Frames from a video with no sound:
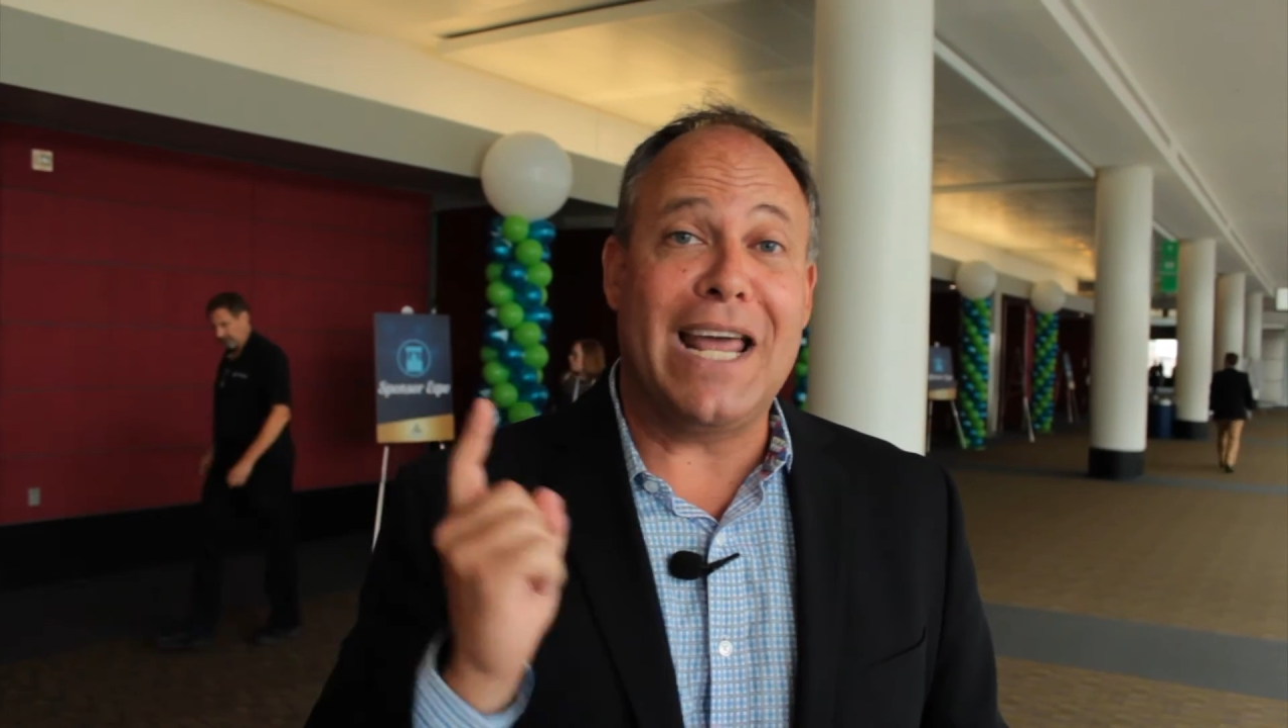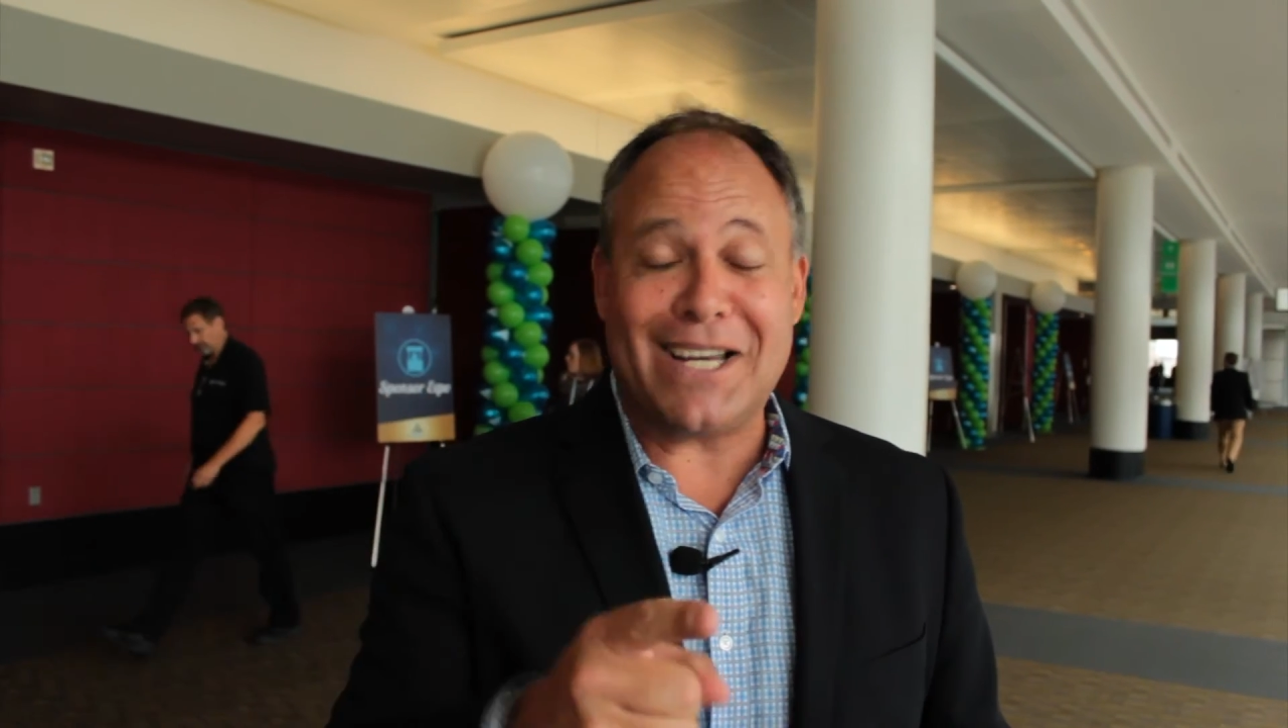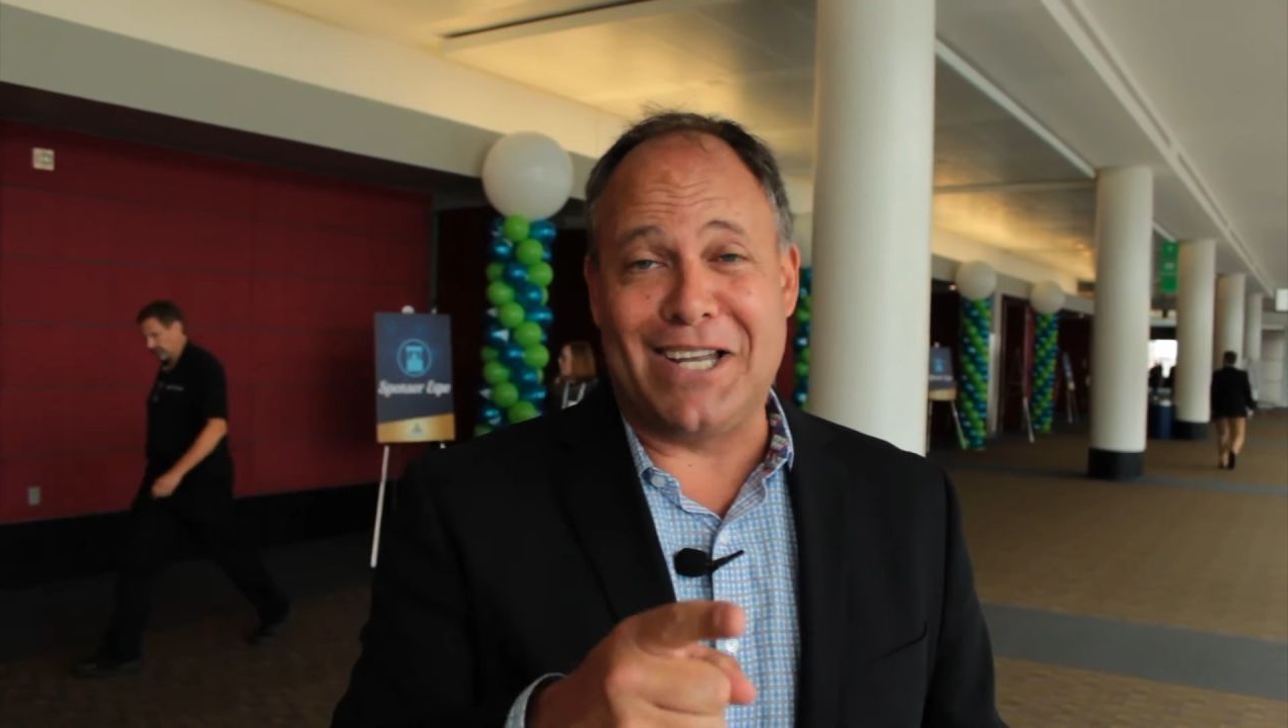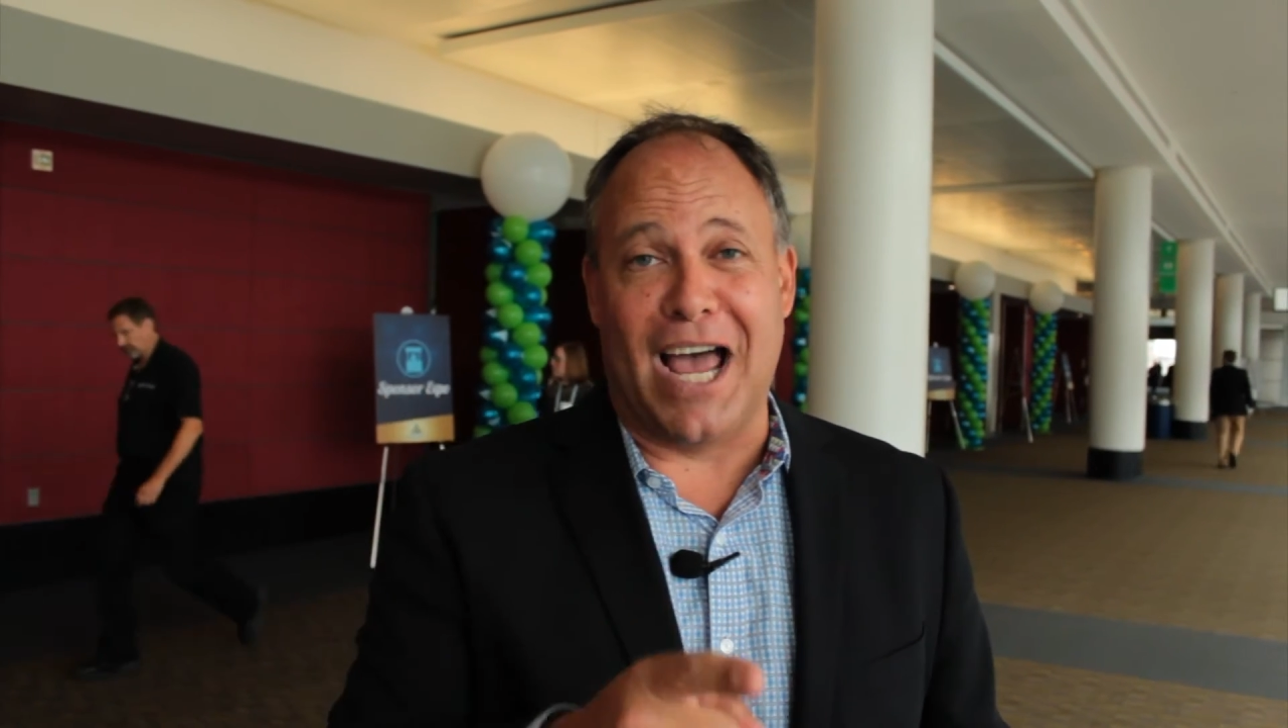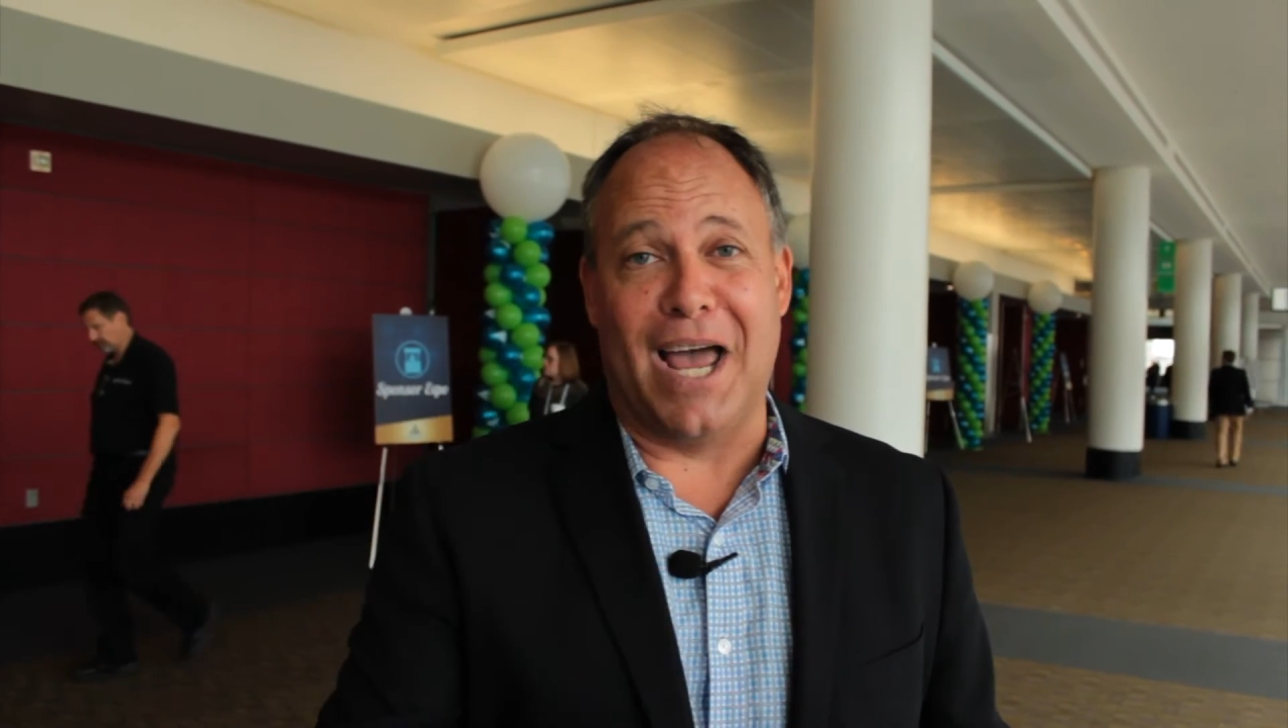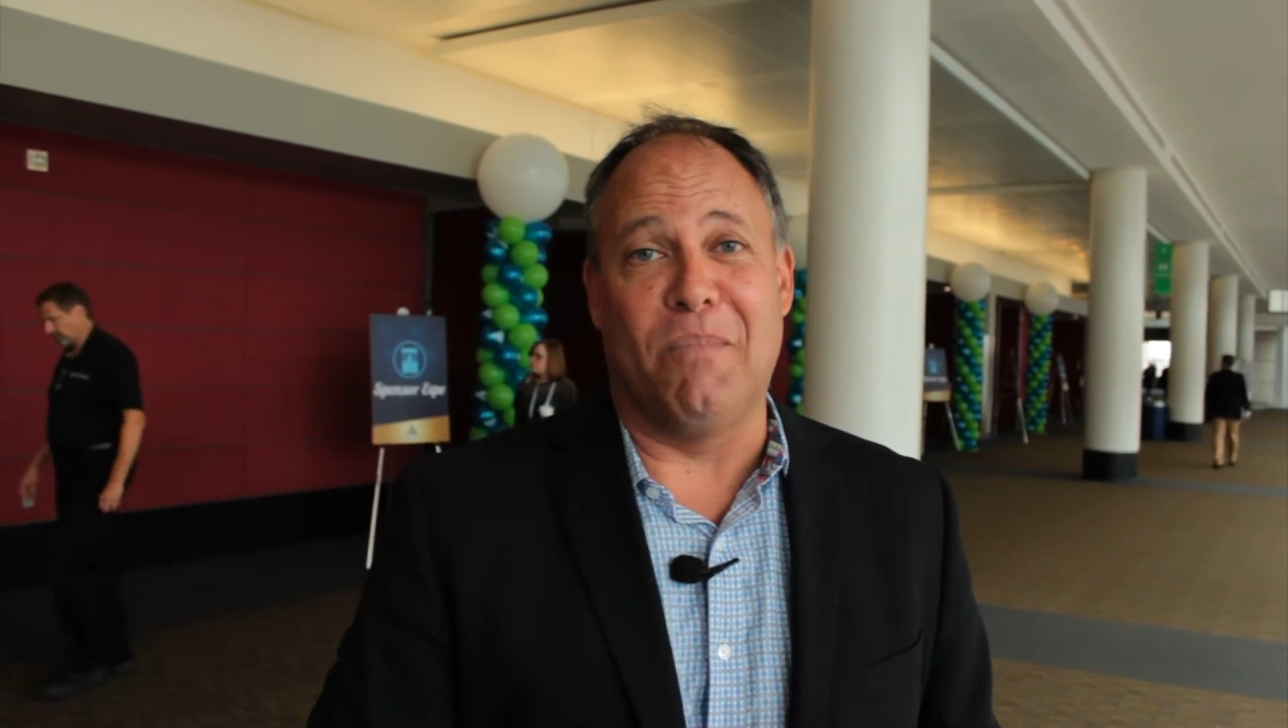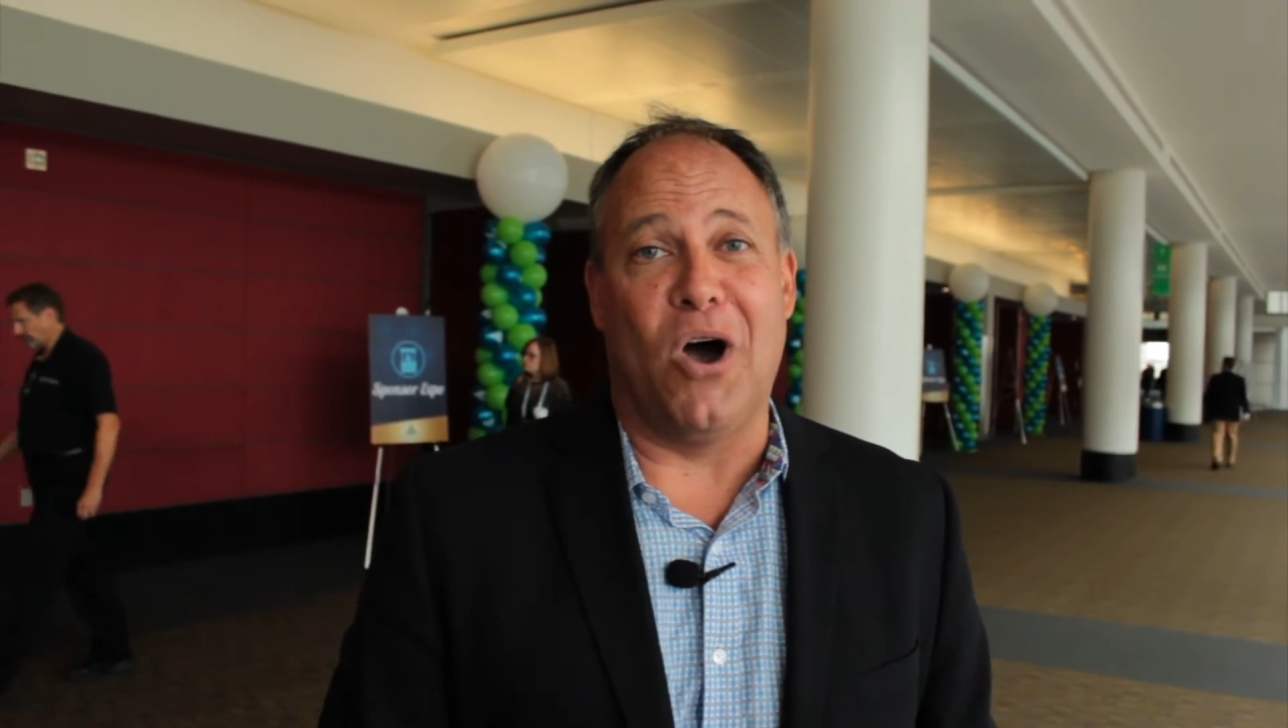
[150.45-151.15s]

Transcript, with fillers: next time